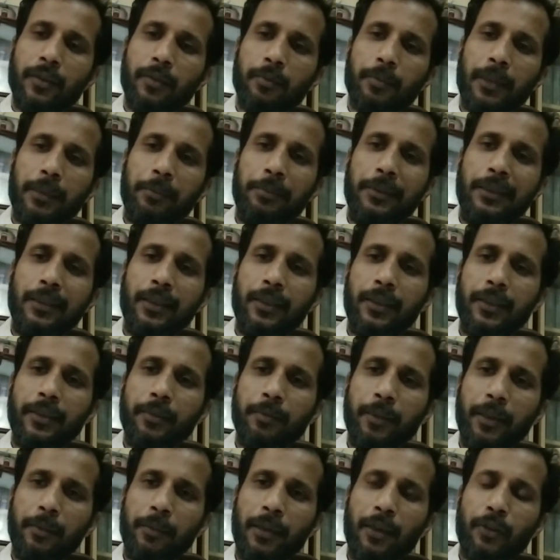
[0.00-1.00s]
my
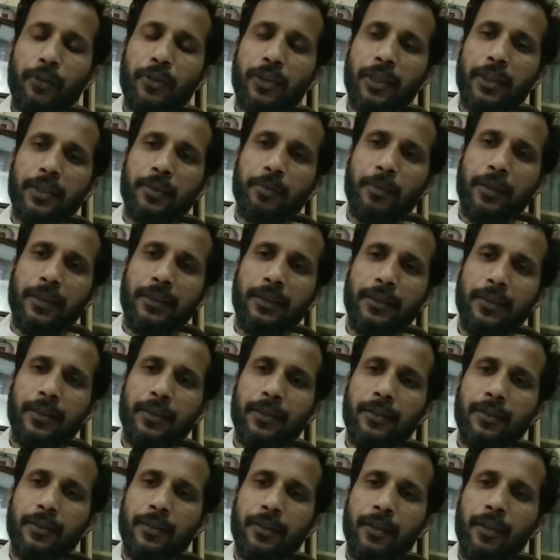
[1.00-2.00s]
beard, my moustache, my
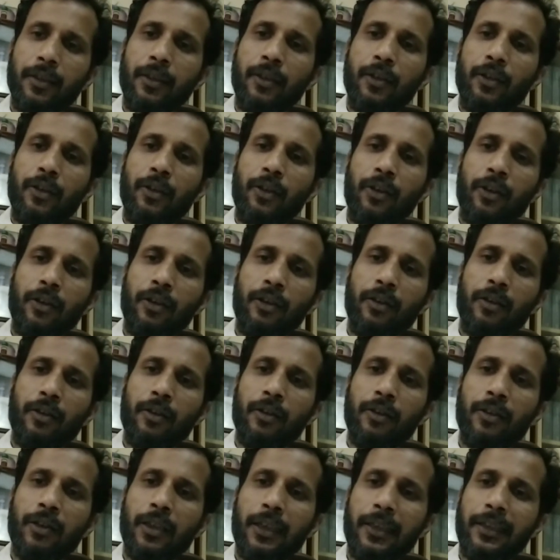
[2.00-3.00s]
hair,
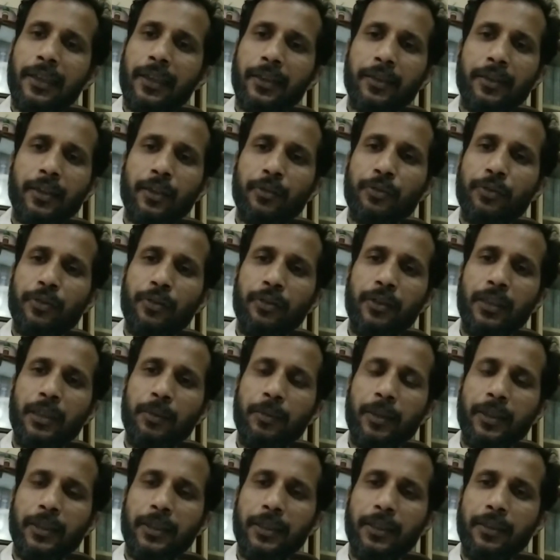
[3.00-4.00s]
all are at their full
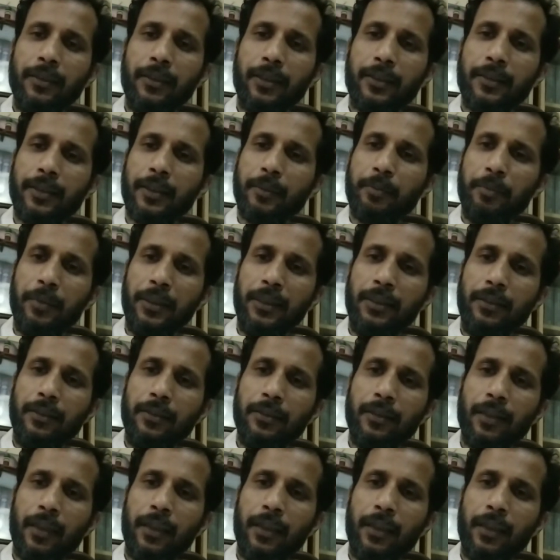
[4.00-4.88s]
liberty except me.